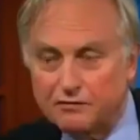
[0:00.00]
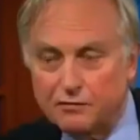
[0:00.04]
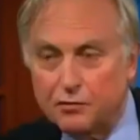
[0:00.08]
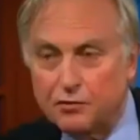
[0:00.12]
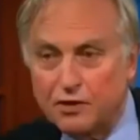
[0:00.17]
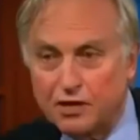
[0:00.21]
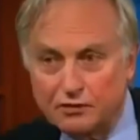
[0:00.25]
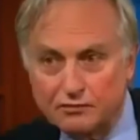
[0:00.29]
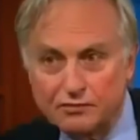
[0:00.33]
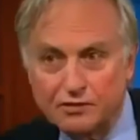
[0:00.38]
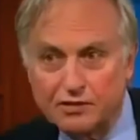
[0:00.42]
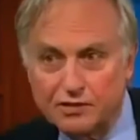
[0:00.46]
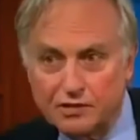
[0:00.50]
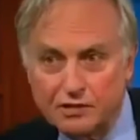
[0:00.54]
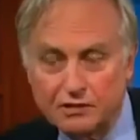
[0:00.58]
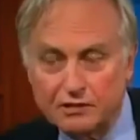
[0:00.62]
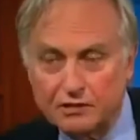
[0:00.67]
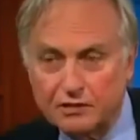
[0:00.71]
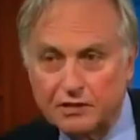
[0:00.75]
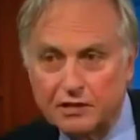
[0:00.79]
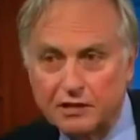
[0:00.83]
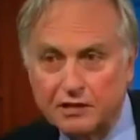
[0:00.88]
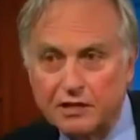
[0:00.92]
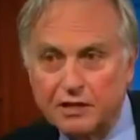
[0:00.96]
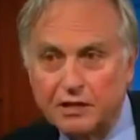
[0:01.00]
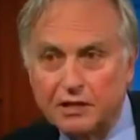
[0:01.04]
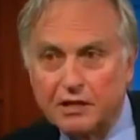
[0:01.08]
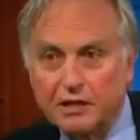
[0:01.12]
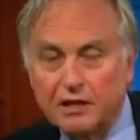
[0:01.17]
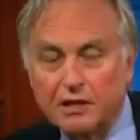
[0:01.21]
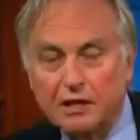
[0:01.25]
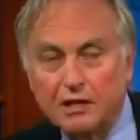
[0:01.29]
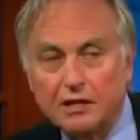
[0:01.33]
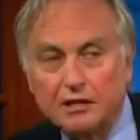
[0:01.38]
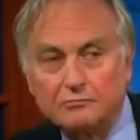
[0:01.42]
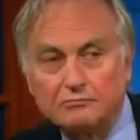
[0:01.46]
a few hundred years. Mm.
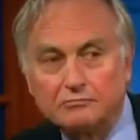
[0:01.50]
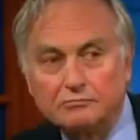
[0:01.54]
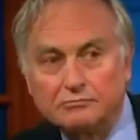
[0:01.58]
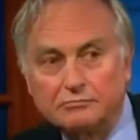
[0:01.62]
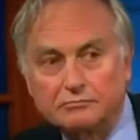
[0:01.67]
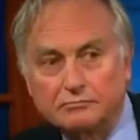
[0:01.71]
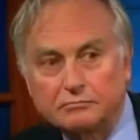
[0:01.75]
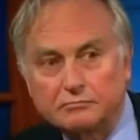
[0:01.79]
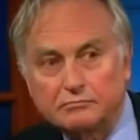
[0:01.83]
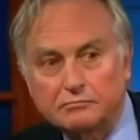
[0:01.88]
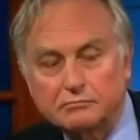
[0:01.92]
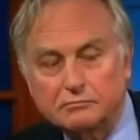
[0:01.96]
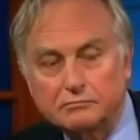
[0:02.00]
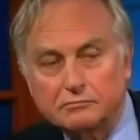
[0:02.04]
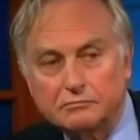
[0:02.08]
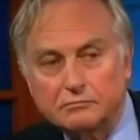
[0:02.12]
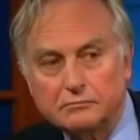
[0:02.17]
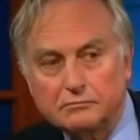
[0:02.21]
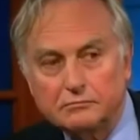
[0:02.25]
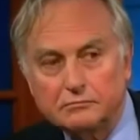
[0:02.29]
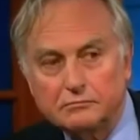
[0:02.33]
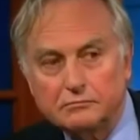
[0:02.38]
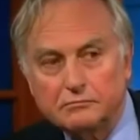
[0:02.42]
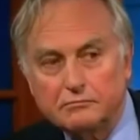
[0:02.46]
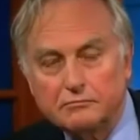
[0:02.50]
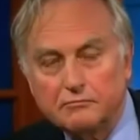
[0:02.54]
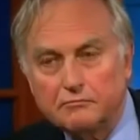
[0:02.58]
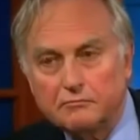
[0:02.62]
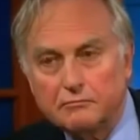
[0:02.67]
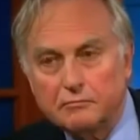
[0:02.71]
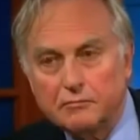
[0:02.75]
Um, have you had